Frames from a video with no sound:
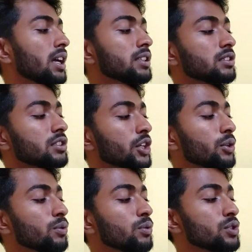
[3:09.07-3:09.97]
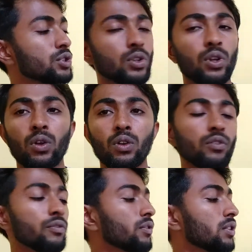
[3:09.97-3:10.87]
And there's a huge clog
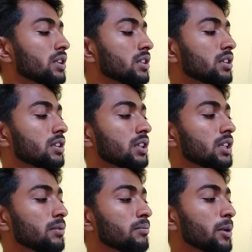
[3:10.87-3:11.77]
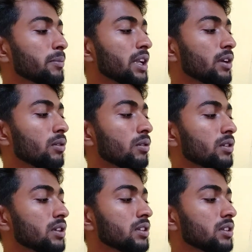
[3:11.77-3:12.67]
of memory
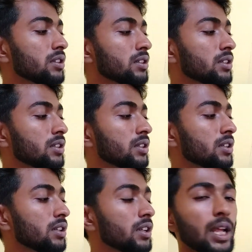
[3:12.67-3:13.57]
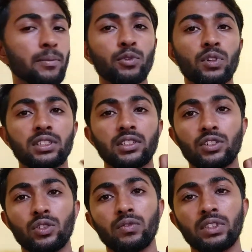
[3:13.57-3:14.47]
or RAM
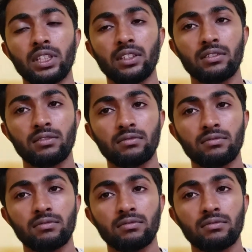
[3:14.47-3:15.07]
utilization over there.